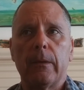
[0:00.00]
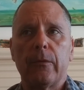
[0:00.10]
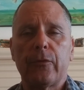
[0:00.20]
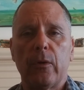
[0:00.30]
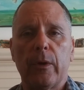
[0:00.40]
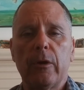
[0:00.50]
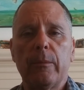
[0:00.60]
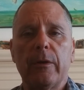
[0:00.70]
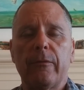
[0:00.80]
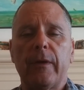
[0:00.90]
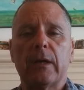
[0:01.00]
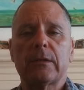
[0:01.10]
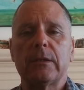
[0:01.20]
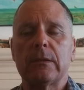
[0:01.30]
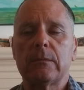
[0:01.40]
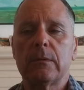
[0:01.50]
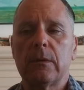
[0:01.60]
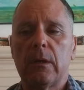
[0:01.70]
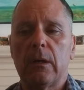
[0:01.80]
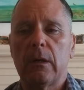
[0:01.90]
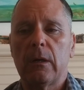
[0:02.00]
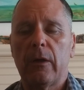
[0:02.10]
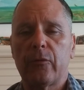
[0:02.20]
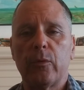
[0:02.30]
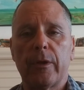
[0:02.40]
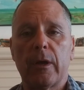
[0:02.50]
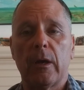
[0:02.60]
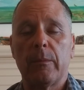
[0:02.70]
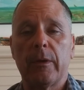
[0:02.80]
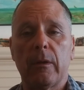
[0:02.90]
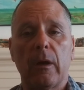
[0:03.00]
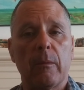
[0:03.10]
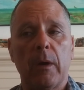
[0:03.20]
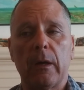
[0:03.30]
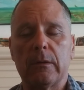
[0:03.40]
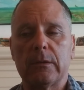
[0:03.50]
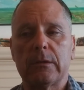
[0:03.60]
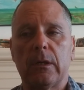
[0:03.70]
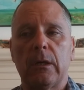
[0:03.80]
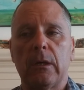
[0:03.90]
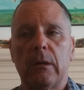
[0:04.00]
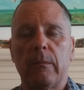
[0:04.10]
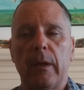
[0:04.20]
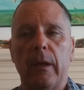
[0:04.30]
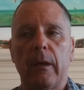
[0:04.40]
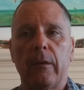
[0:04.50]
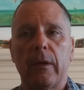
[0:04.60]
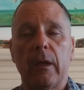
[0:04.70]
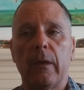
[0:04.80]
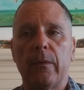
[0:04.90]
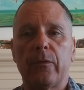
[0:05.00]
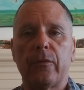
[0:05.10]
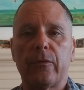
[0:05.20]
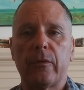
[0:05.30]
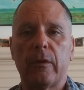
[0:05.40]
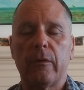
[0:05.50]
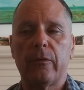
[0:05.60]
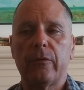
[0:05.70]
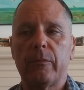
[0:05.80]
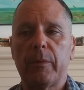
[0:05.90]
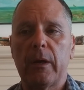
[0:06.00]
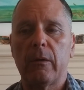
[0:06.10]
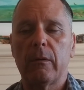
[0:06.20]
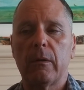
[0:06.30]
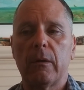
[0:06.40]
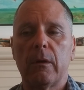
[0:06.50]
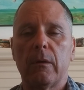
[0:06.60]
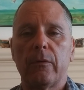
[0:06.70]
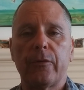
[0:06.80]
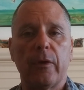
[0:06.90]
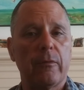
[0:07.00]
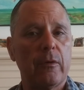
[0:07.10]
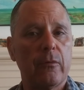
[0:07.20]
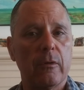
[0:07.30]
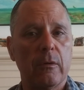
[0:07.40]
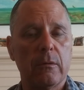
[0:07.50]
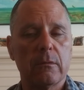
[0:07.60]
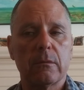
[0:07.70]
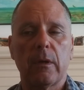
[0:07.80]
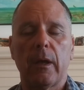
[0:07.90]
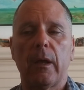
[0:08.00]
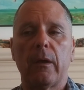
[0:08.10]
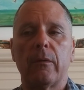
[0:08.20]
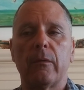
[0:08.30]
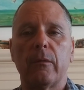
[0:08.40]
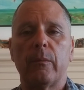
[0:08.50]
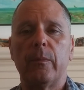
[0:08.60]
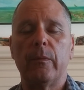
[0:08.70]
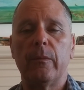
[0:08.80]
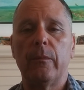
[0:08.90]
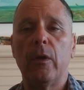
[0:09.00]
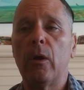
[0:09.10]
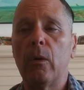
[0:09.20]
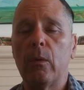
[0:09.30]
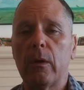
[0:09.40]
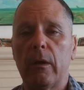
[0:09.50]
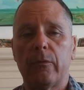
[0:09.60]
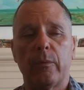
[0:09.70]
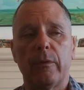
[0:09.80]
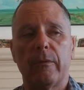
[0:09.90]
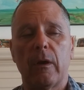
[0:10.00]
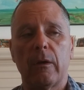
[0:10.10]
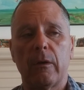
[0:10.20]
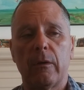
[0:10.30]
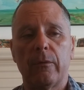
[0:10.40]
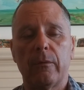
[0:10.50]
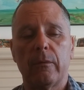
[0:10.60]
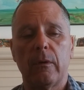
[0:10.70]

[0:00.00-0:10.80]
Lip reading: so intermittent fasting has really gotten me a lot of mileage. And again, this is about self-control. And know, as we've gone on,